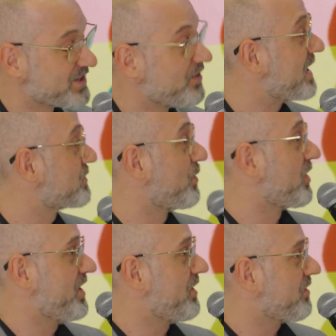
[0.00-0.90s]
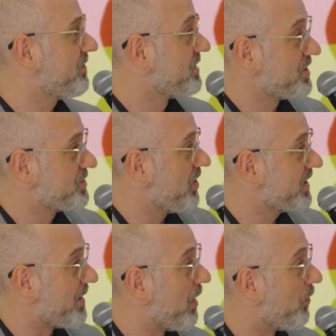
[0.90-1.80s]
so that's what we're here to talk
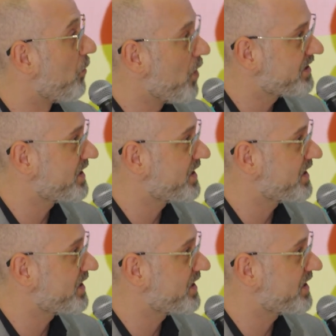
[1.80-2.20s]
about. What